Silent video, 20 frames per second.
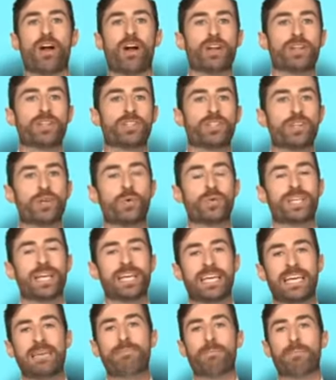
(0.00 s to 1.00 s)
artist who was
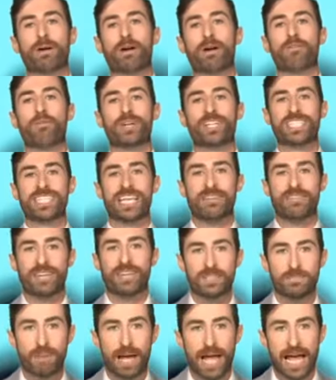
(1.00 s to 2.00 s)
a key member of which
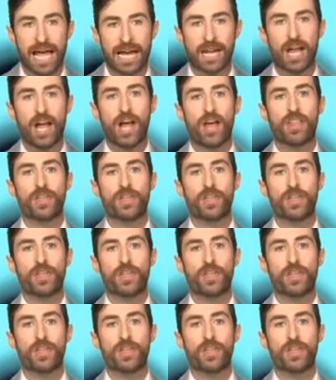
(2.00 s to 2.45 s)
70s band?